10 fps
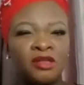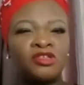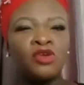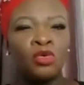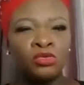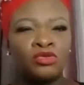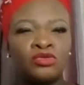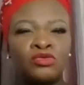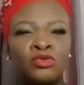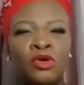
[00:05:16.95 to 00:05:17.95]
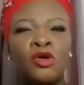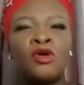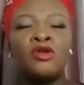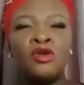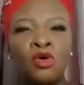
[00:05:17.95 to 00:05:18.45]
soul to
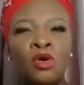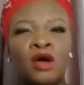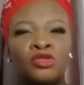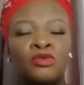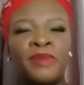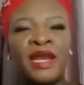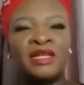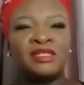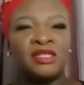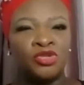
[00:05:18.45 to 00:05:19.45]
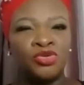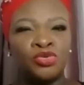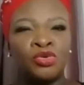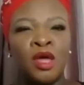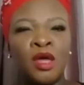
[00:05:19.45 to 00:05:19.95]
know how to balance the
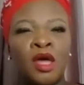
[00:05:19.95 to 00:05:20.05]
two,